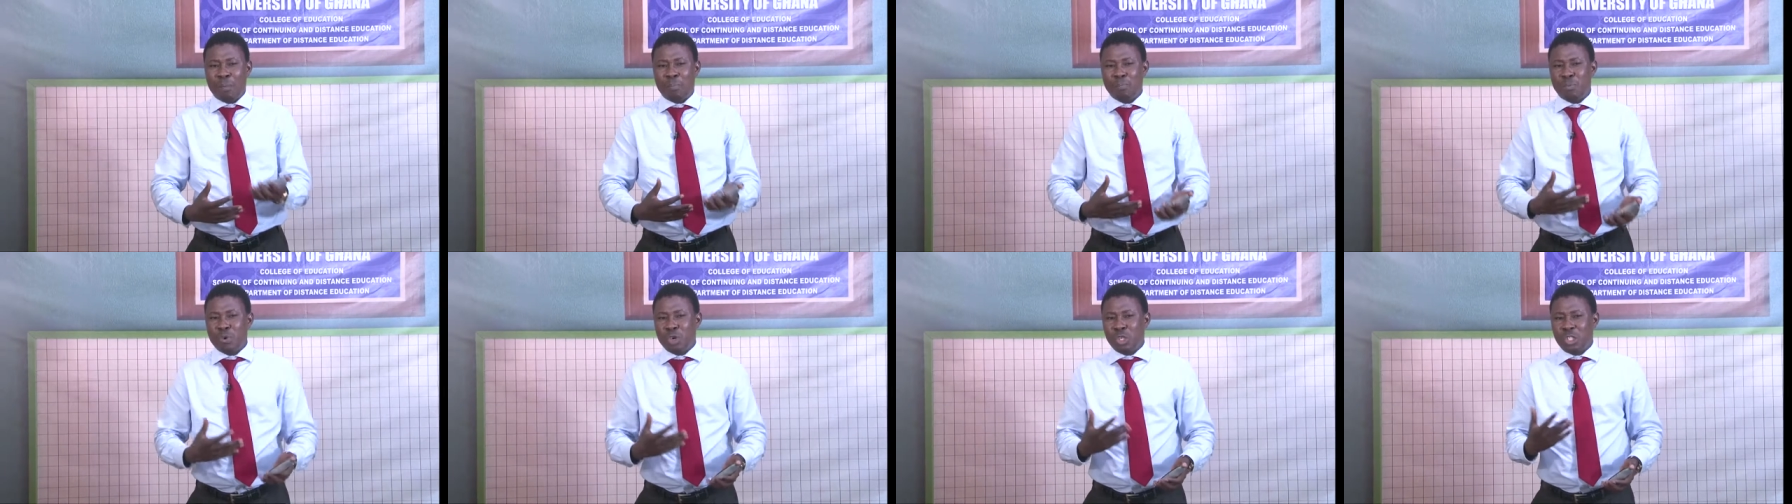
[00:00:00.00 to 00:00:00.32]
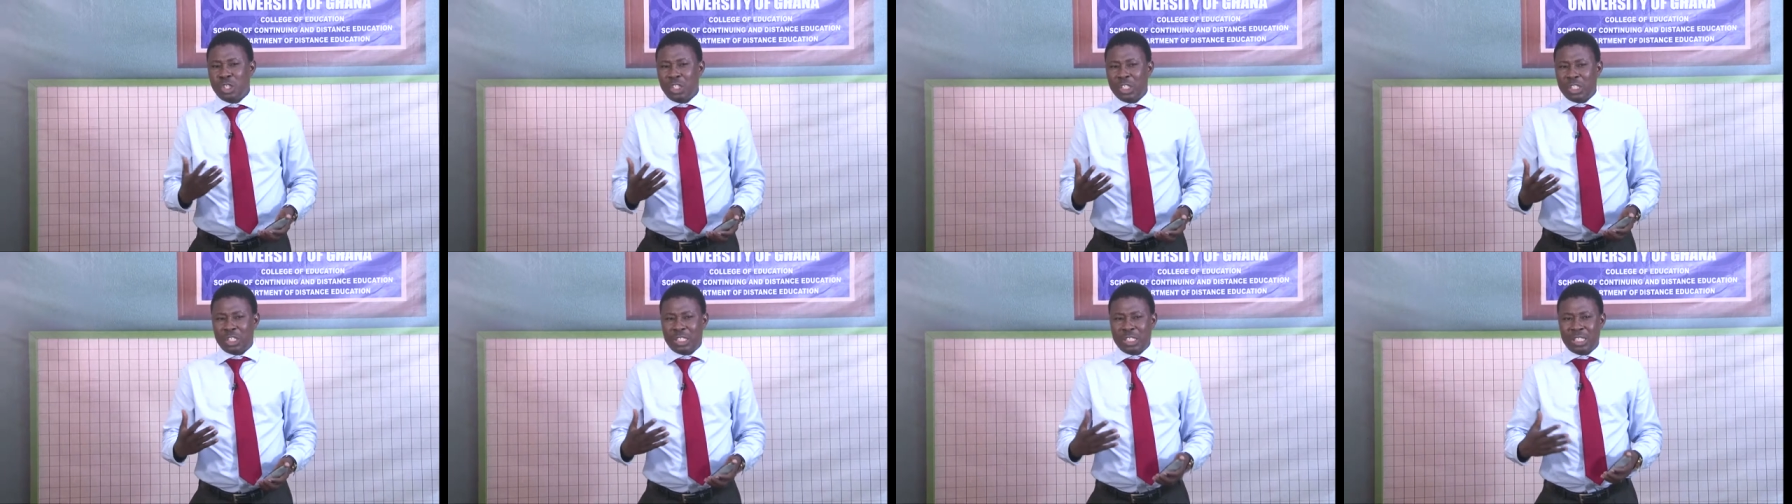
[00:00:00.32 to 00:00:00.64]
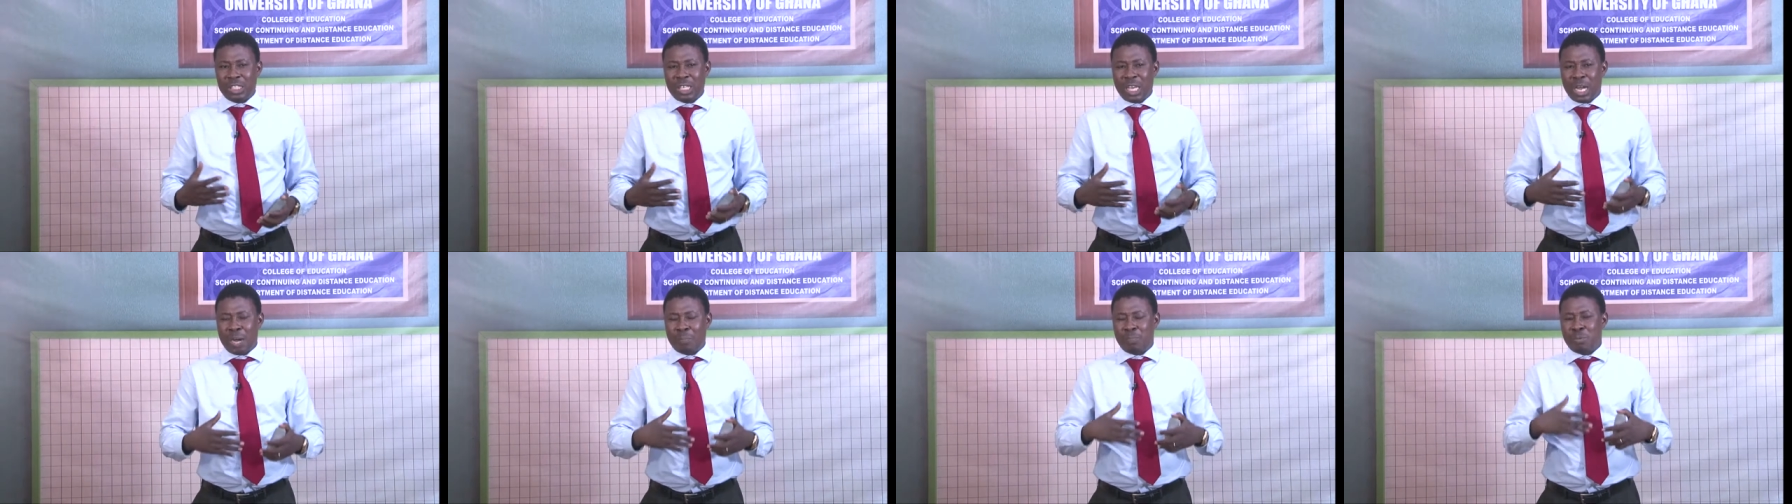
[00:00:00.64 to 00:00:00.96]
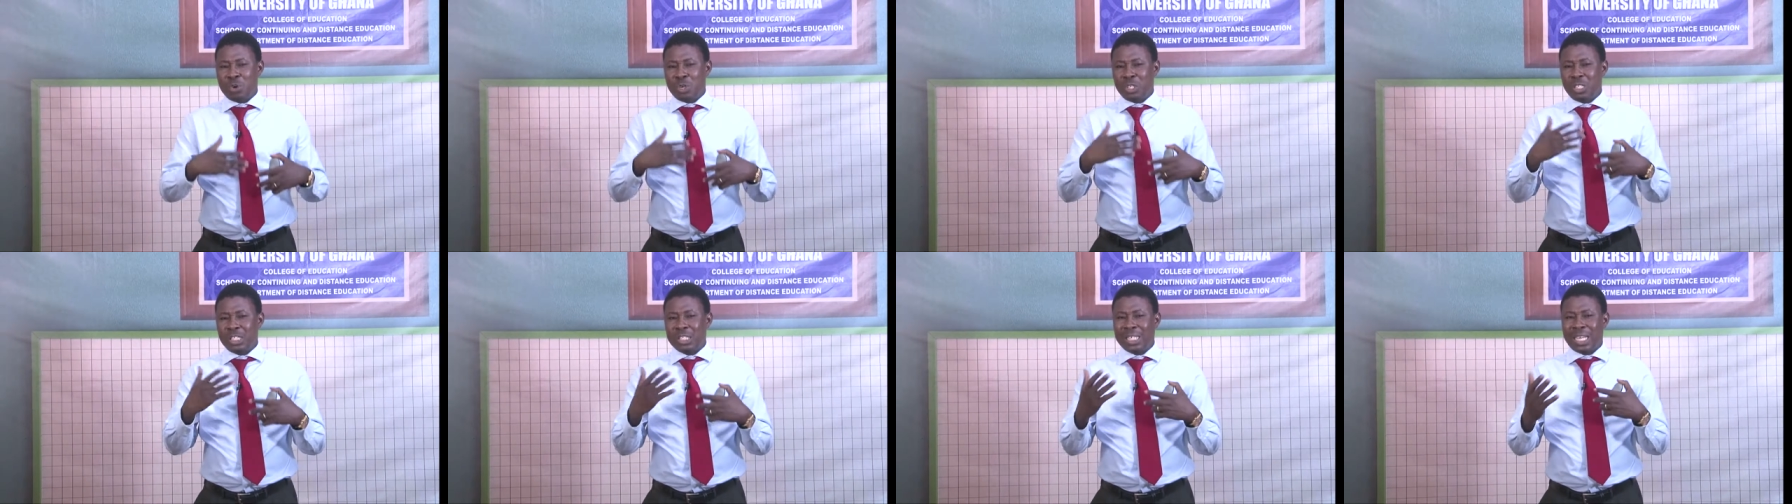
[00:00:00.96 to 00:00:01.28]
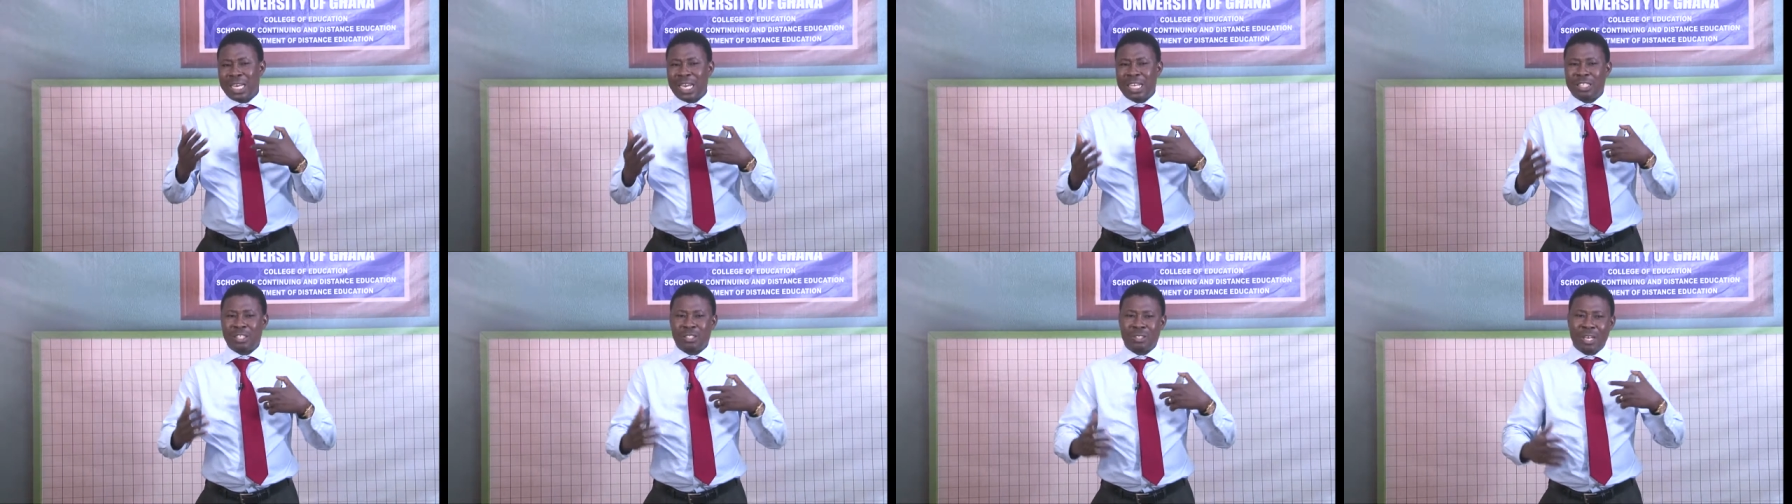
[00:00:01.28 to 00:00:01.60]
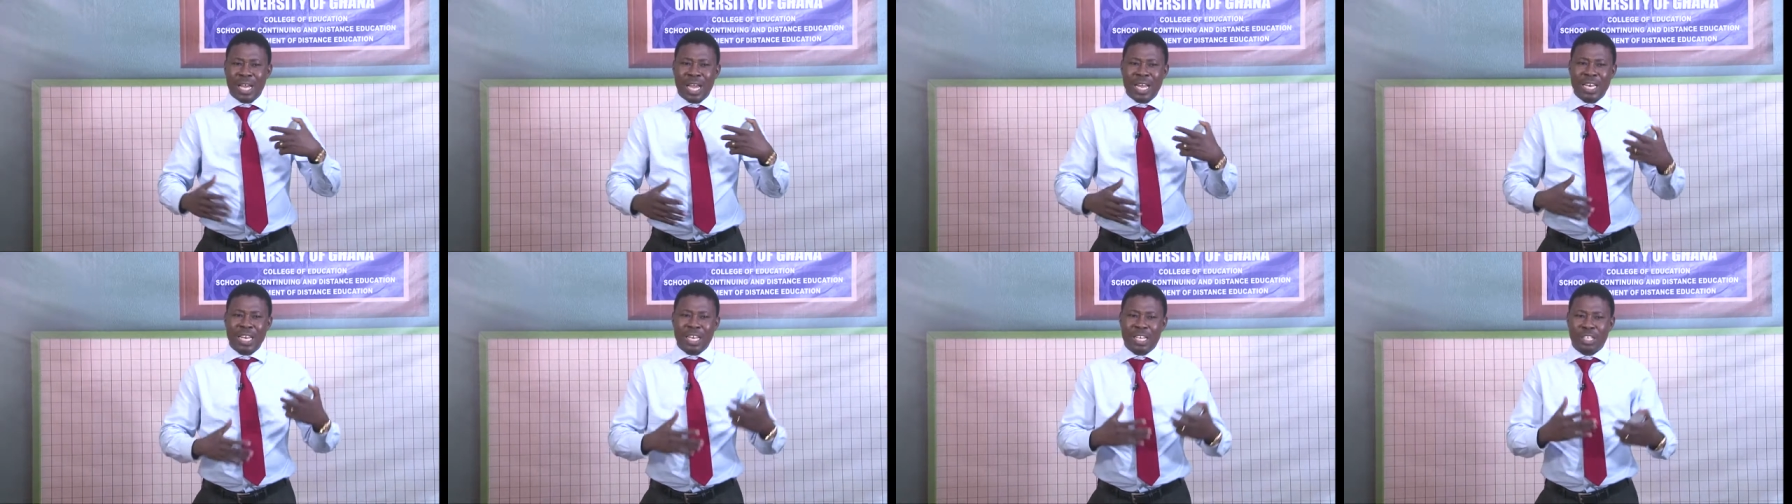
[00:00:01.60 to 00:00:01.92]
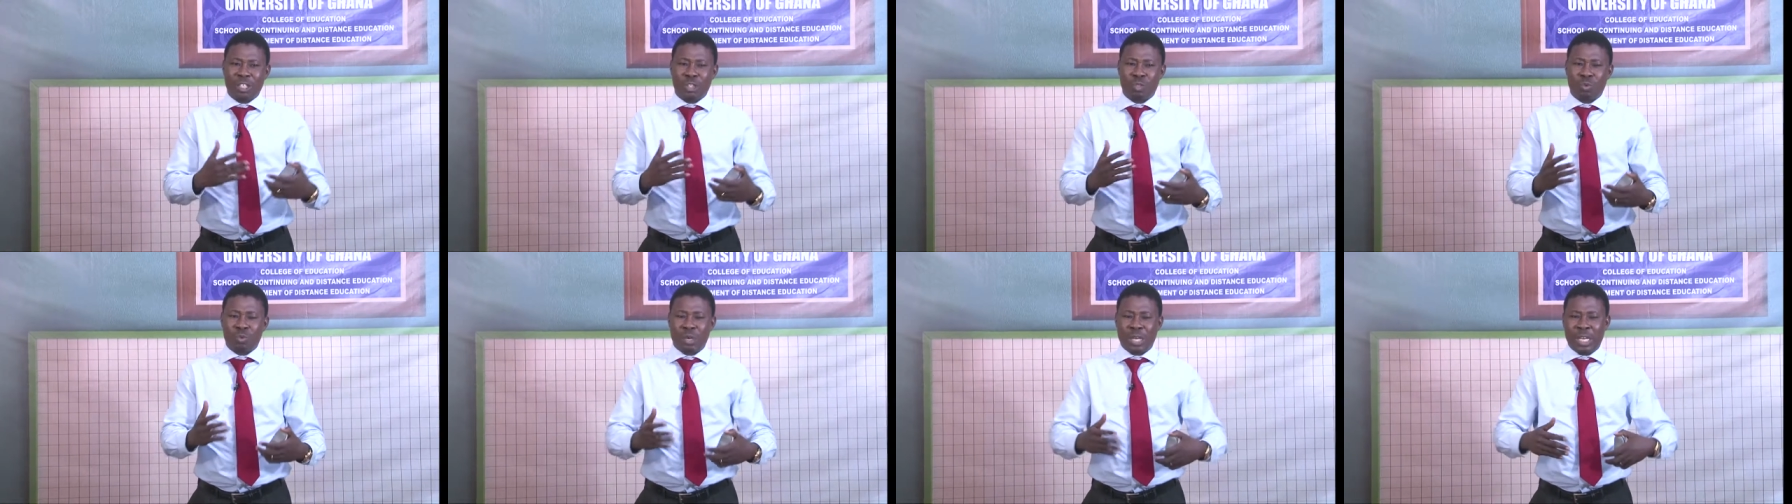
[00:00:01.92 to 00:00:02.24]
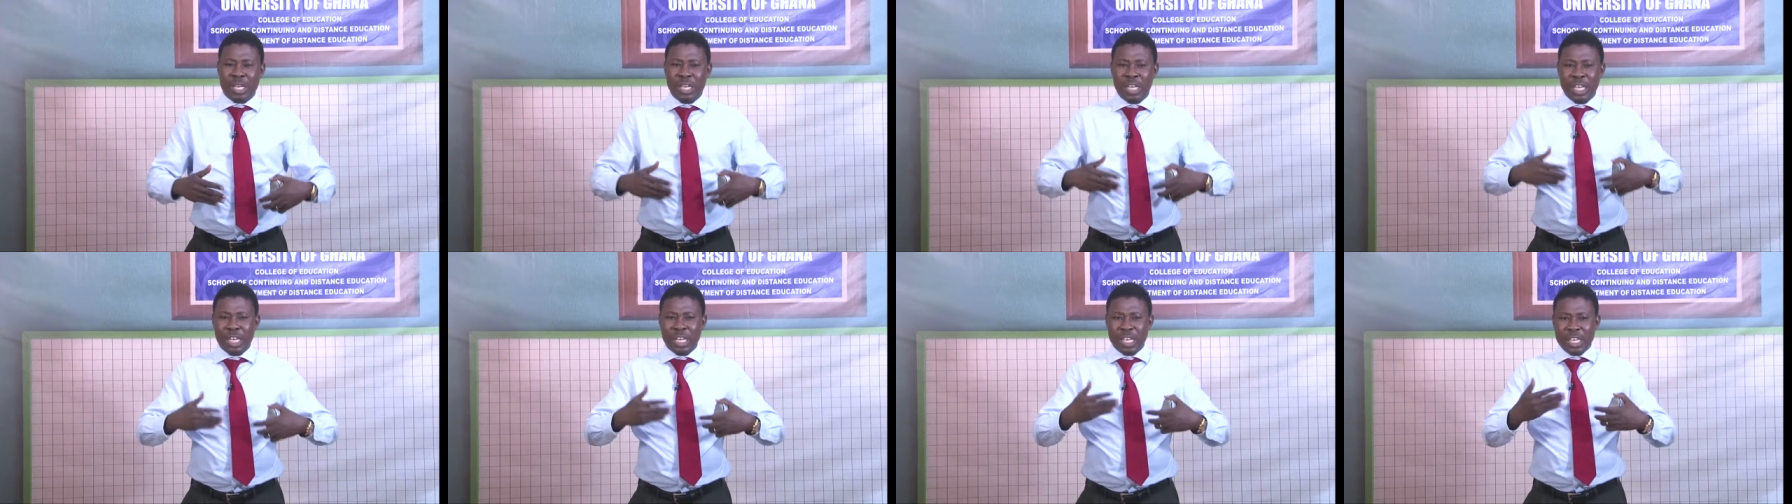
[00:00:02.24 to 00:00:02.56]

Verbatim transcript: approaches, approaches that are tried elsewhere.